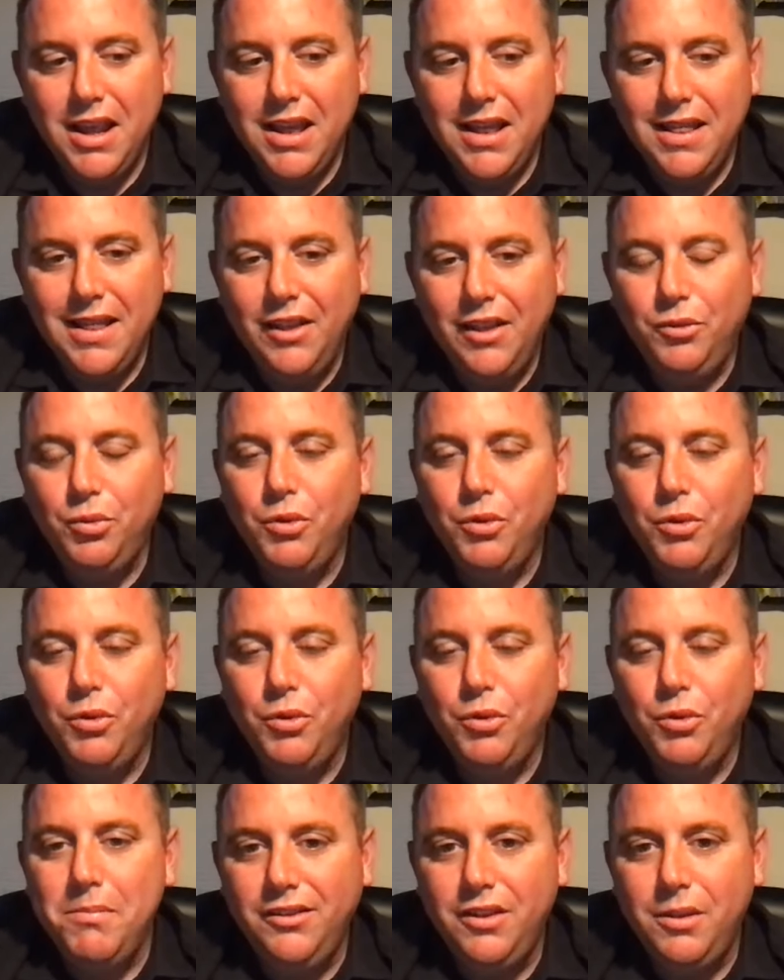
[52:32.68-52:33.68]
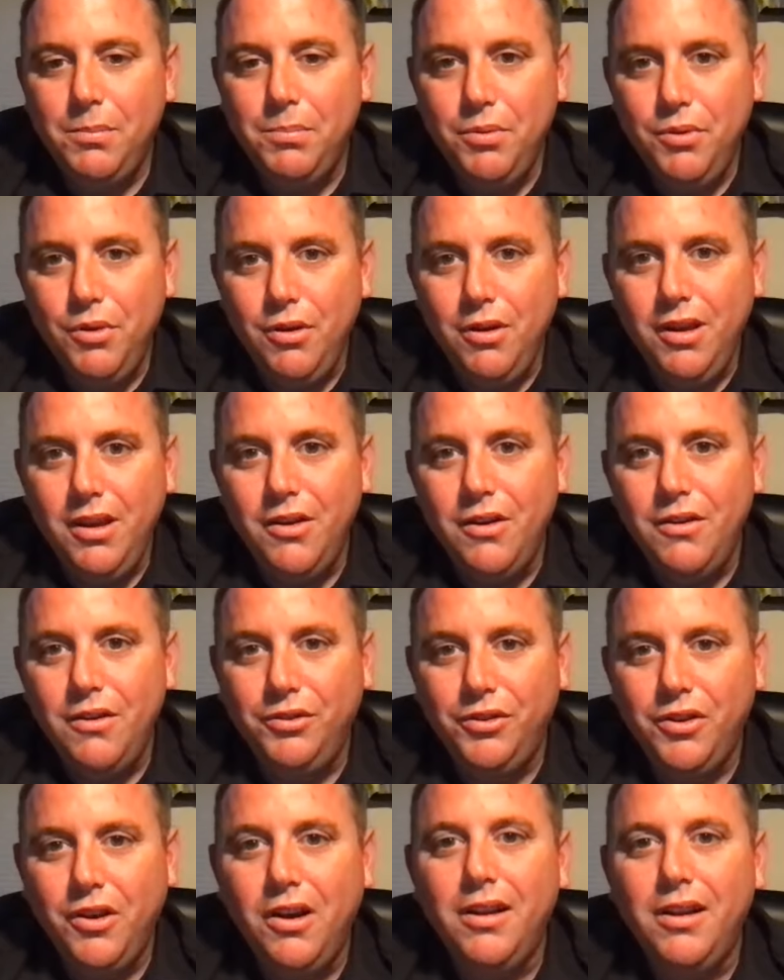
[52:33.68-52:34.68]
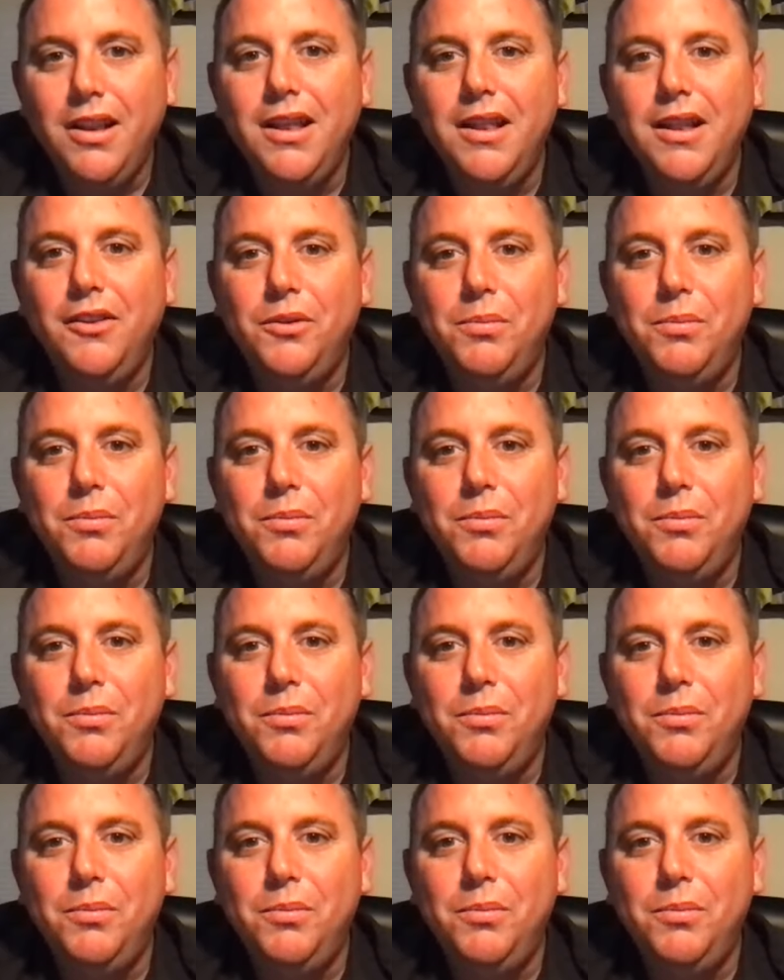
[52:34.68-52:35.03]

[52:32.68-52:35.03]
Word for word: that's what makes the beauty of cycling.